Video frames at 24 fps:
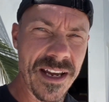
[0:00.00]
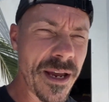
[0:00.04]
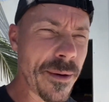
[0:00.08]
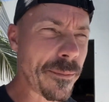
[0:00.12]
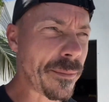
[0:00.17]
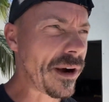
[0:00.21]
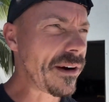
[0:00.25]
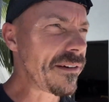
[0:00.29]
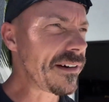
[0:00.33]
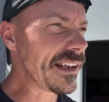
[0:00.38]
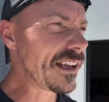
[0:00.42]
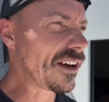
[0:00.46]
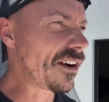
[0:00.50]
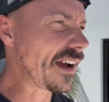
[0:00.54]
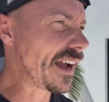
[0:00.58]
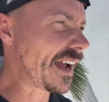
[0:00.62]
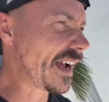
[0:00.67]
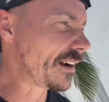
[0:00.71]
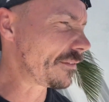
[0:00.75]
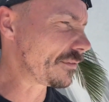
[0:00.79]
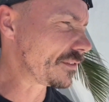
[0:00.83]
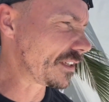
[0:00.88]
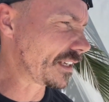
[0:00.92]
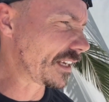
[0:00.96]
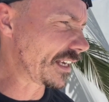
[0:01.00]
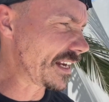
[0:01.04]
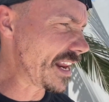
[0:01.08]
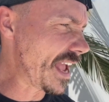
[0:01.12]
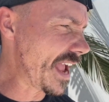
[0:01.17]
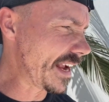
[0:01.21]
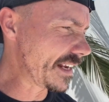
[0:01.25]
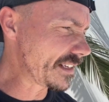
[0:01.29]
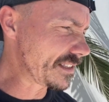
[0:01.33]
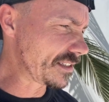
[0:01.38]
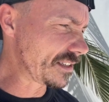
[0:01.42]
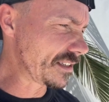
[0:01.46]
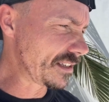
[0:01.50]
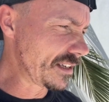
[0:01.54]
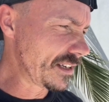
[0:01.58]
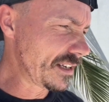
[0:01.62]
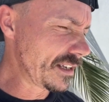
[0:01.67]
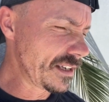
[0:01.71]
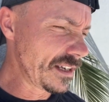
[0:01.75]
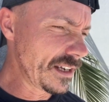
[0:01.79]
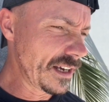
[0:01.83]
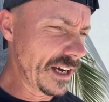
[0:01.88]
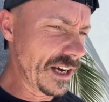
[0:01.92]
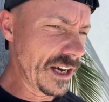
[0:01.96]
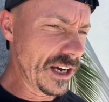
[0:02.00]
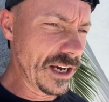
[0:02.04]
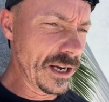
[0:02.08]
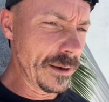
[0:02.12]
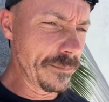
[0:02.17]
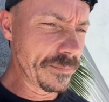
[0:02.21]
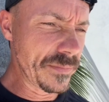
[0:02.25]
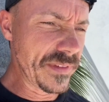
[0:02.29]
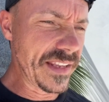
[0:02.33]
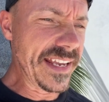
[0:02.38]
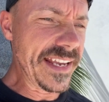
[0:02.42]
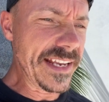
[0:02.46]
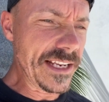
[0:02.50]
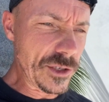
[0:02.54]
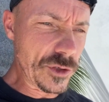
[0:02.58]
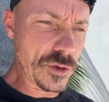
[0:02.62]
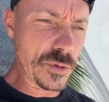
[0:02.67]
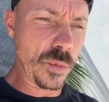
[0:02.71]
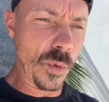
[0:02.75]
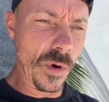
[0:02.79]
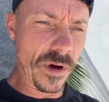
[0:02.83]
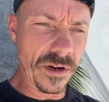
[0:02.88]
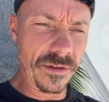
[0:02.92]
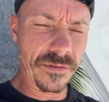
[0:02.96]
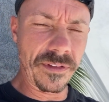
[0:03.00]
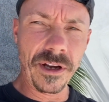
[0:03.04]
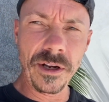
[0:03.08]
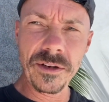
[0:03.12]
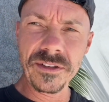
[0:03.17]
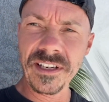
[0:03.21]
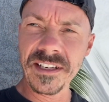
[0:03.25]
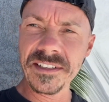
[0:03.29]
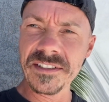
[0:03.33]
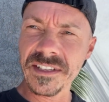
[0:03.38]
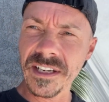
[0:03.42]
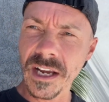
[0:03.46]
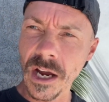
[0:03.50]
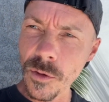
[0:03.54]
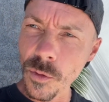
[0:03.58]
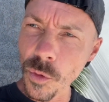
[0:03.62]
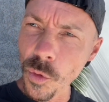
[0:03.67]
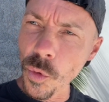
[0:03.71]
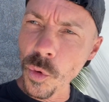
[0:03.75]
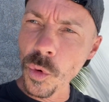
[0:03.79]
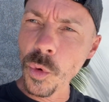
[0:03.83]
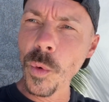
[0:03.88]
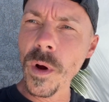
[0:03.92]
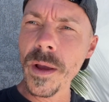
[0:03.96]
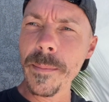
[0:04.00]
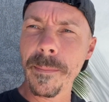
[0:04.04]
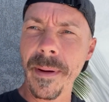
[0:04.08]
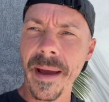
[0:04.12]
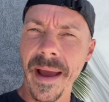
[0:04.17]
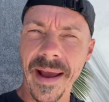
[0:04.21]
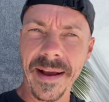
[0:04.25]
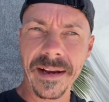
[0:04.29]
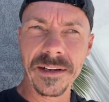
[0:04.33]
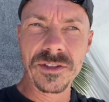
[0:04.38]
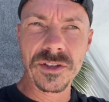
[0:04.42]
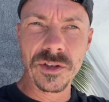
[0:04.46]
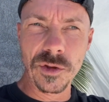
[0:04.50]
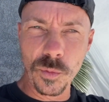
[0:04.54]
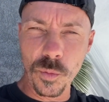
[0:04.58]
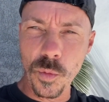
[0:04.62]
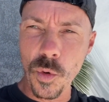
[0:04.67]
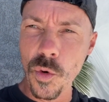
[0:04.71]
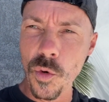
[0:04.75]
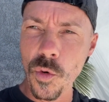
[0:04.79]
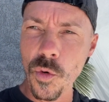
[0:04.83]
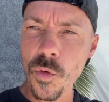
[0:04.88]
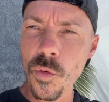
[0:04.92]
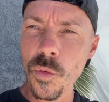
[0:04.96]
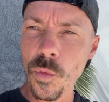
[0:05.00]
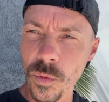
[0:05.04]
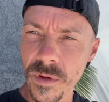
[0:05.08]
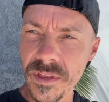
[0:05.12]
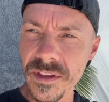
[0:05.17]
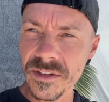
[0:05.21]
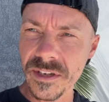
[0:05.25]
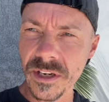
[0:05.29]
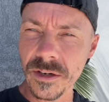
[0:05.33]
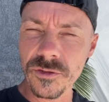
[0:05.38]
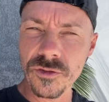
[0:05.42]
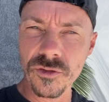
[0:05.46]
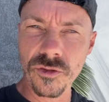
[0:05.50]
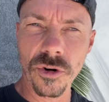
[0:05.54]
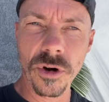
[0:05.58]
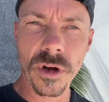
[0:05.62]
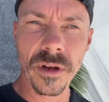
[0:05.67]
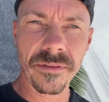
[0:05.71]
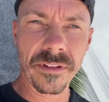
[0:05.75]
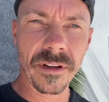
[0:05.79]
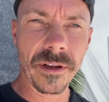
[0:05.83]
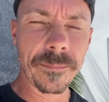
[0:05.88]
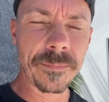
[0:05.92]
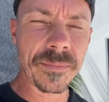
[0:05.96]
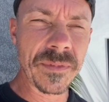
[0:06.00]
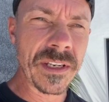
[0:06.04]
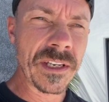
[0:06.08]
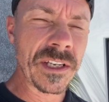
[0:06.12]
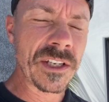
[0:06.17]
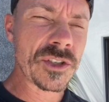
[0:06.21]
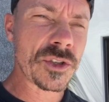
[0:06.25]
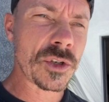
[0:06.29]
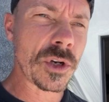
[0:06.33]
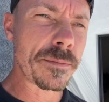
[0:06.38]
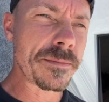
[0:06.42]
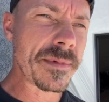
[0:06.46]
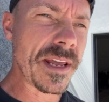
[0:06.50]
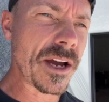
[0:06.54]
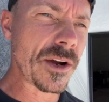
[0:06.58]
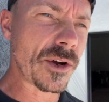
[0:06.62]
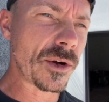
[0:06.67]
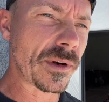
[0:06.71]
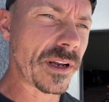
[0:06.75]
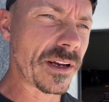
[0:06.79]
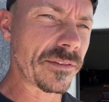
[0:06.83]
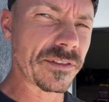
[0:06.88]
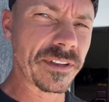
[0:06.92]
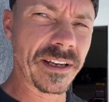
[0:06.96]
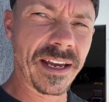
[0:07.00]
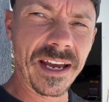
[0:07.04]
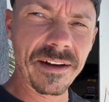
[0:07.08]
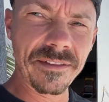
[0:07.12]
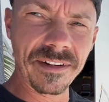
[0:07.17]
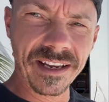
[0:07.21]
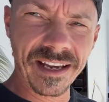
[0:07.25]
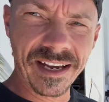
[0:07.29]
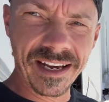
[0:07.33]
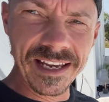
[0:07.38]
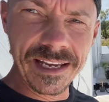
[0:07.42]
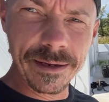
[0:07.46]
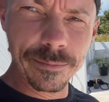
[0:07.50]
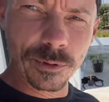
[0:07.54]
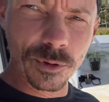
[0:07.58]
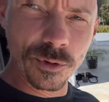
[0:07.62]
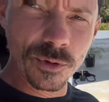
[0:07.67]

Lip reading: Apparently I have to connect, each one of those has to go all the way back to the wall with its own driver. So I'm now going to have a cable